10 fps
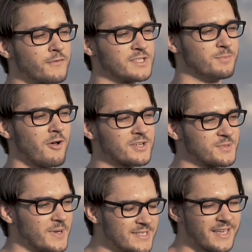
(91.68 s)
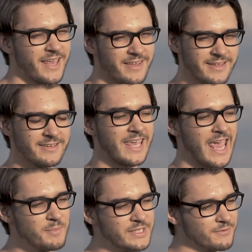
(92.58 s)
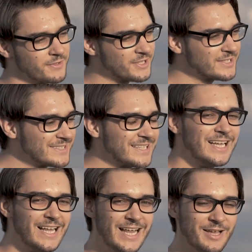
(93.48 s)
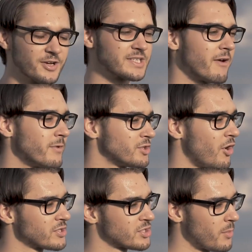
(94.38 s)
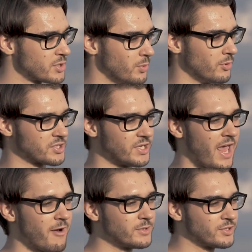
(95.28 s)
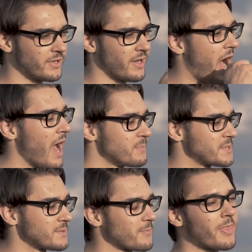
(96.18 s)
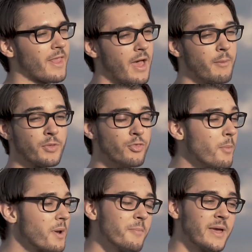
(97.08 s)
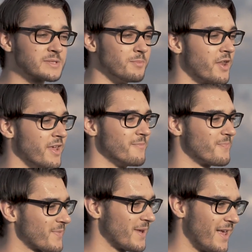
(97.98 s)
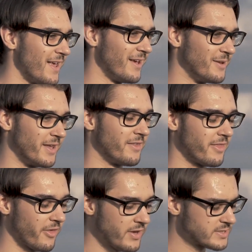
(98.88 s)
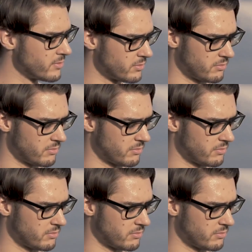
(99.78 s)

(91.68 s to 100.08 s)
of this blockchain space is that it can be difficult. Because everyone talks so much bullshit, everyone hypes, but nobody makes money. And the thing is,